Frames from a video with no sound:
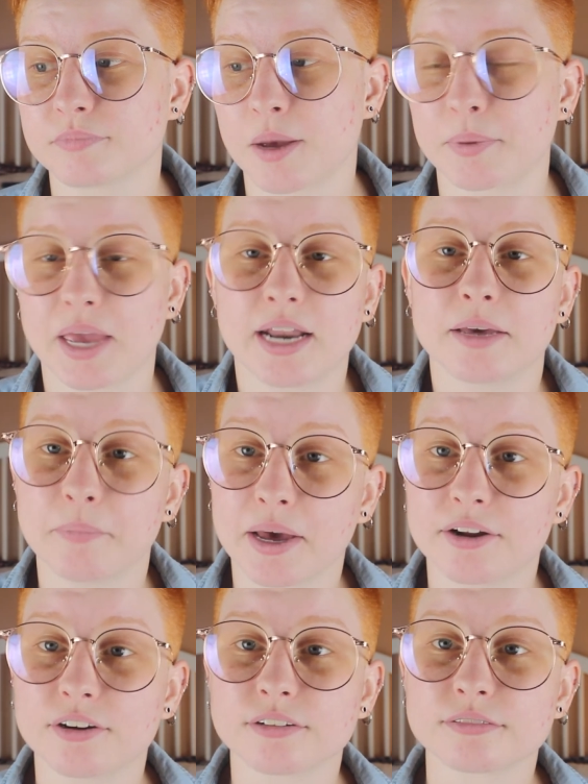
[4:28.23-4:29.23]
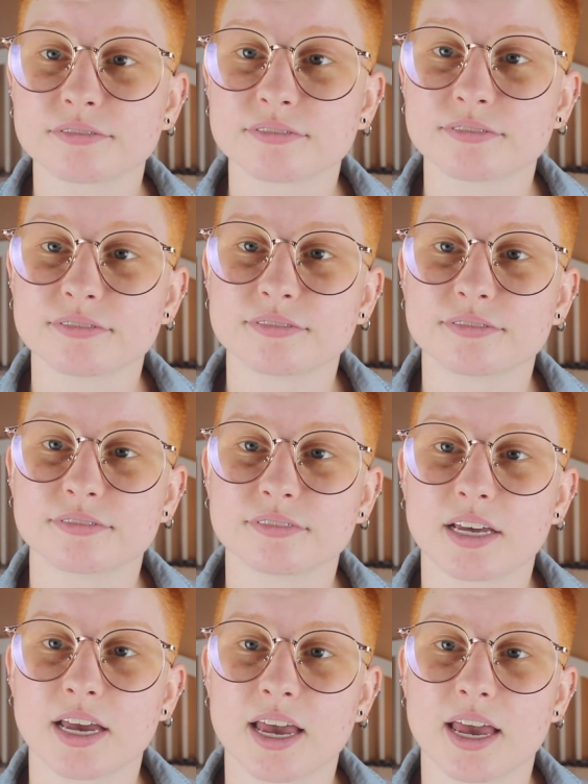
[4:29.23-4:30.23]
I'm getting better,
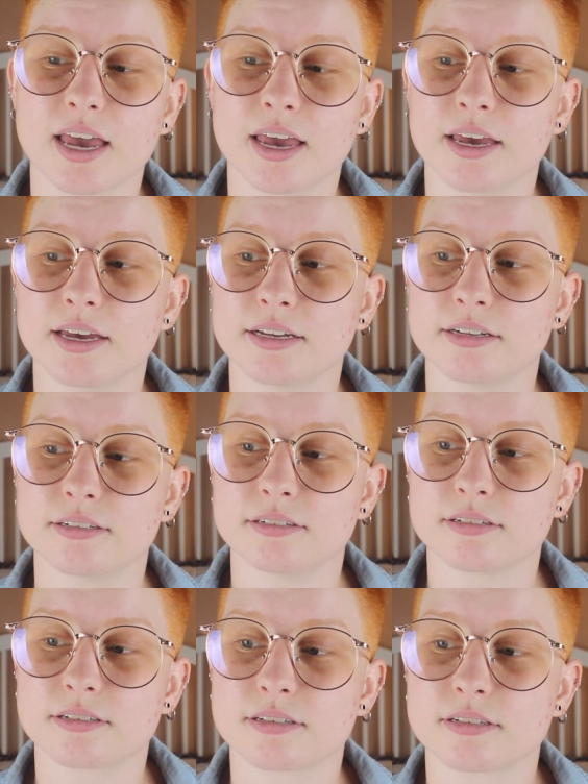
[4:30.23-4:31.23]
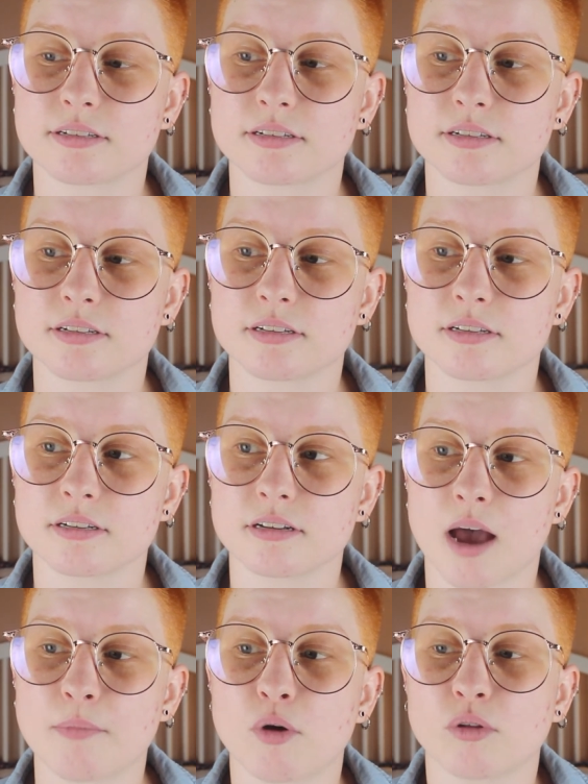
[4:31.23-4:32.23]
and
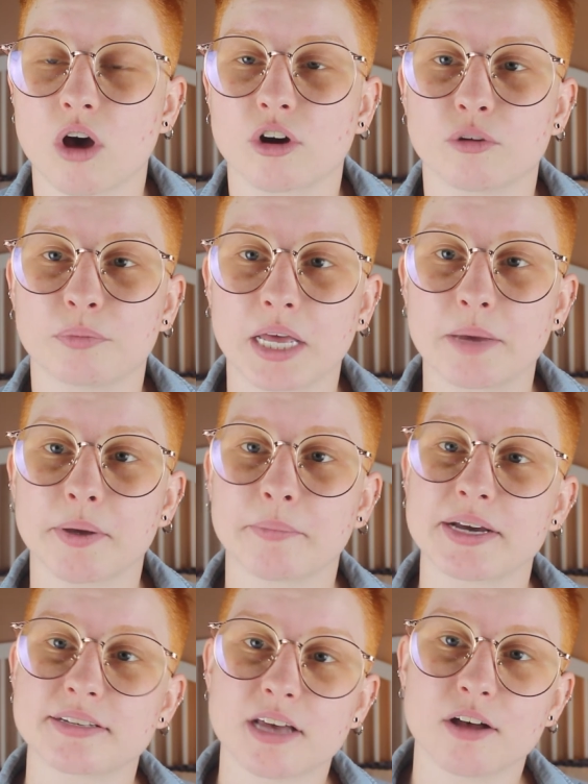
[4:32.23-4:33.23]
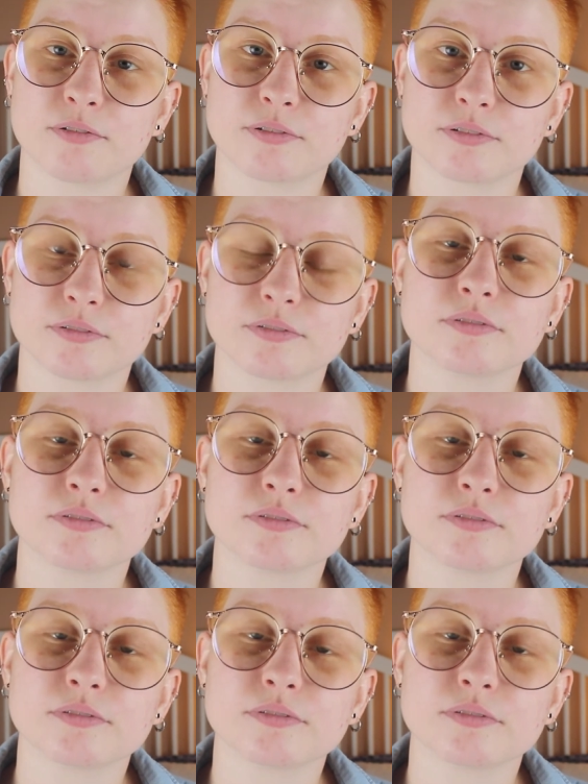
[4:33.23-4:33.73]
I'm no longer blaming myself,